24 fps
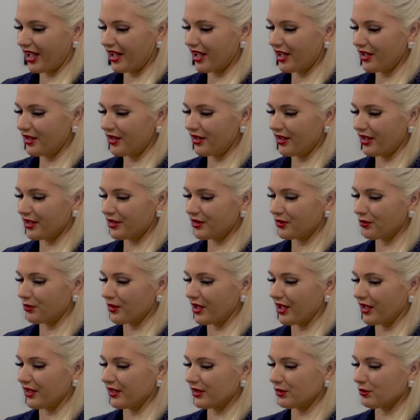And how do you like to
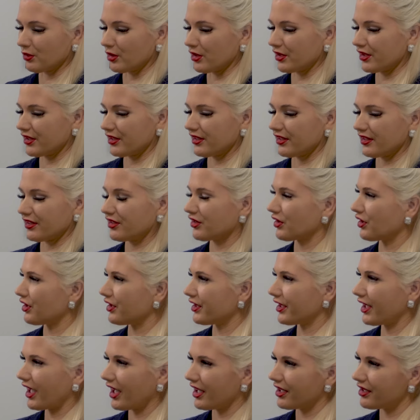wear this watch? Is there
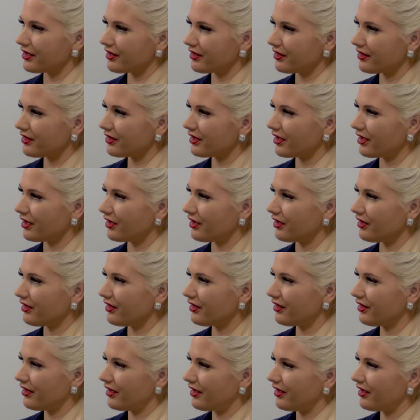certain occasions that
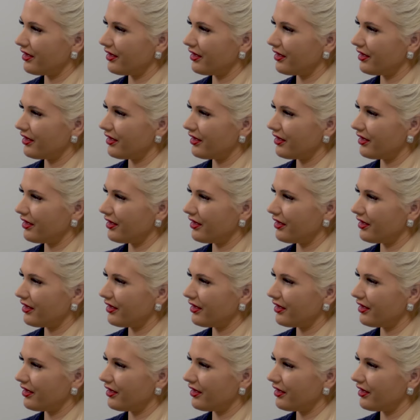you